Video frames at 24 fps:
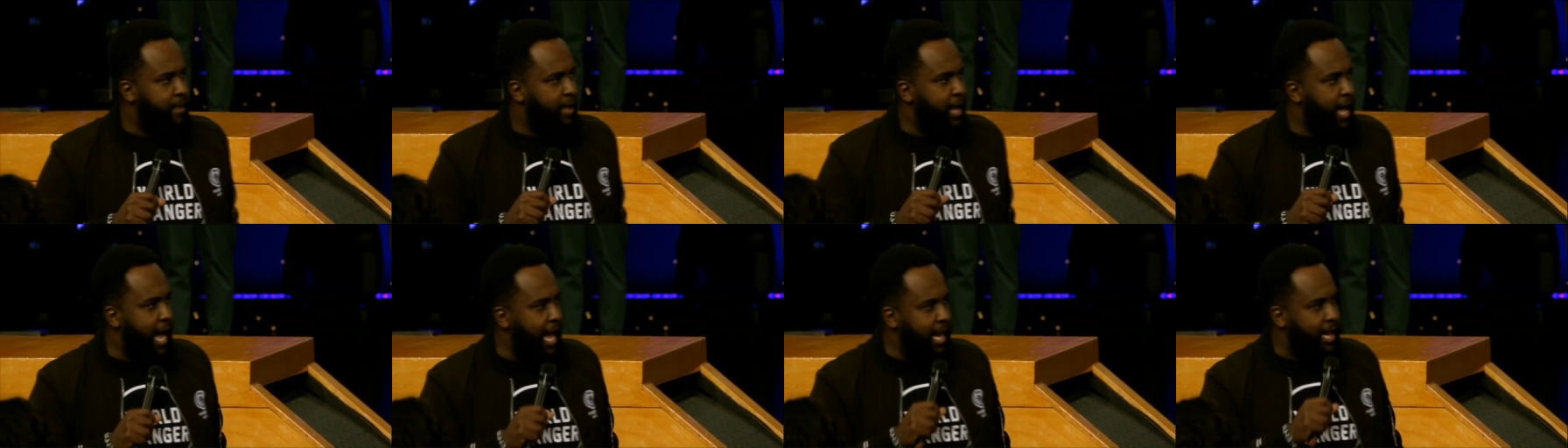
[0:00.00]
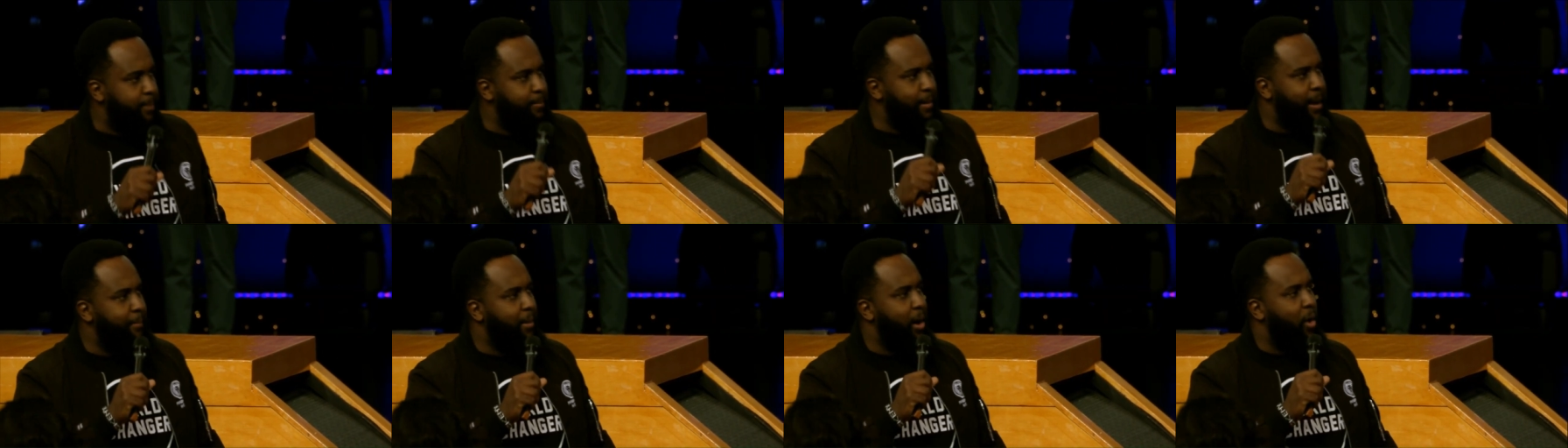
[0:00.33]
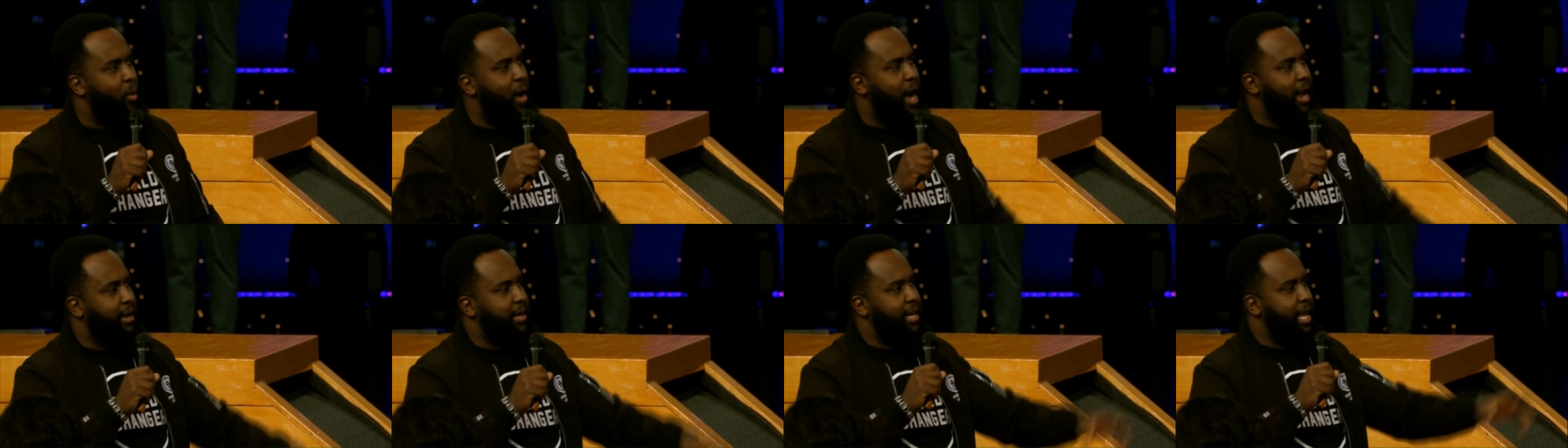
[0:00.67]
I remember
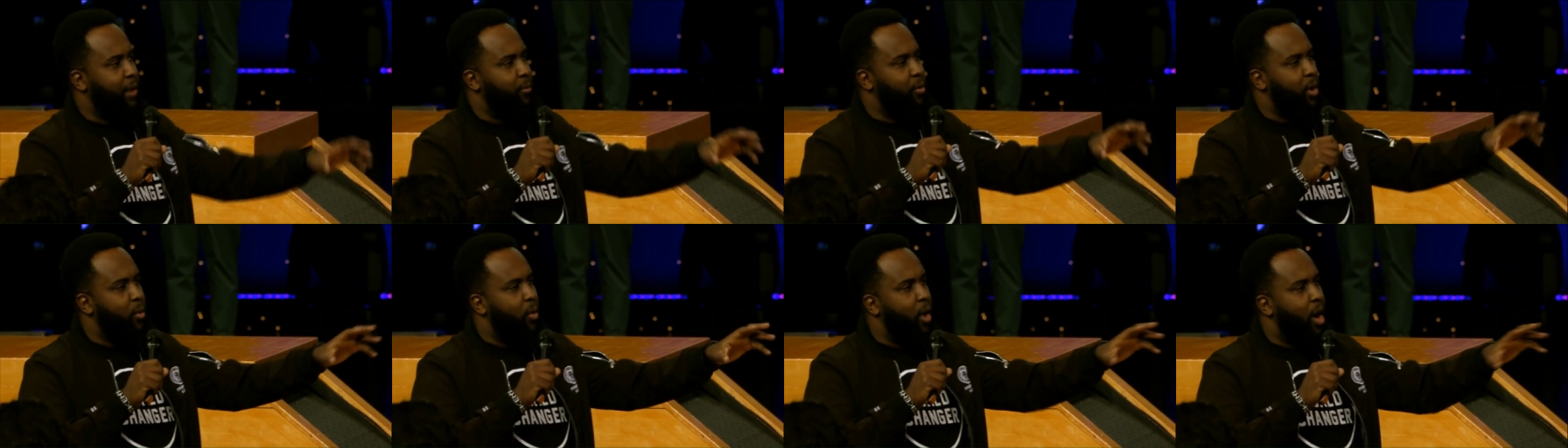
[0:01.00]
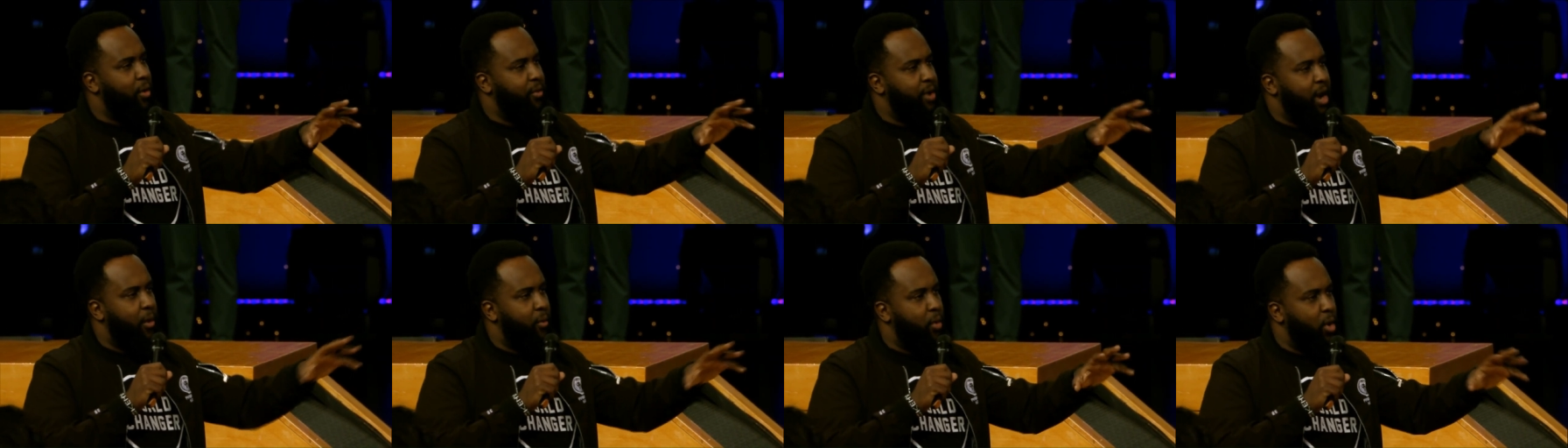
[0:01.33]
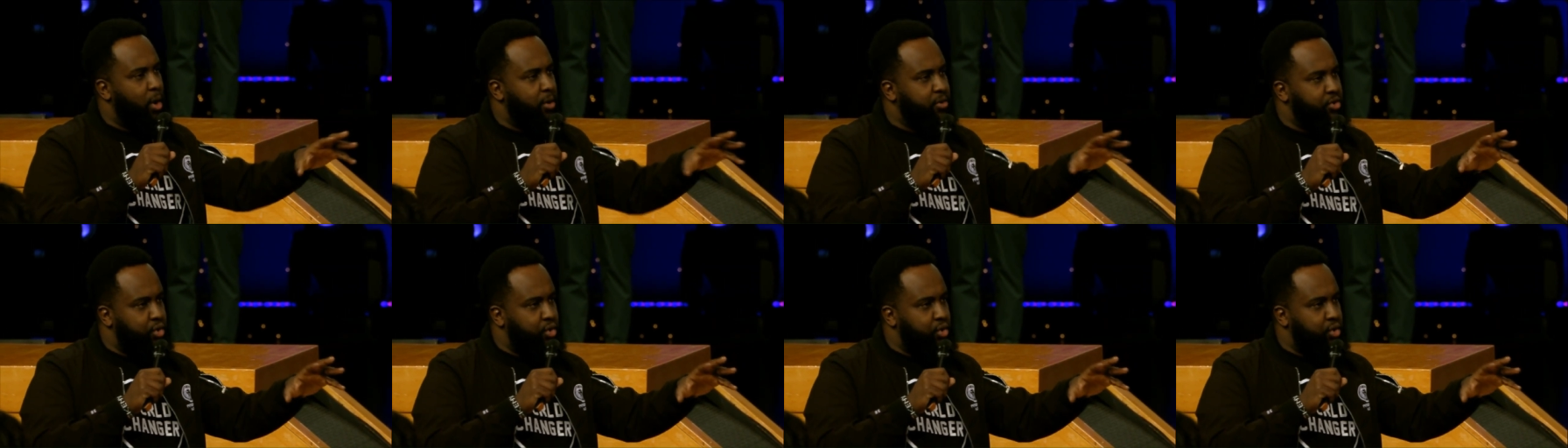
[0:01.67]
one day we were on a road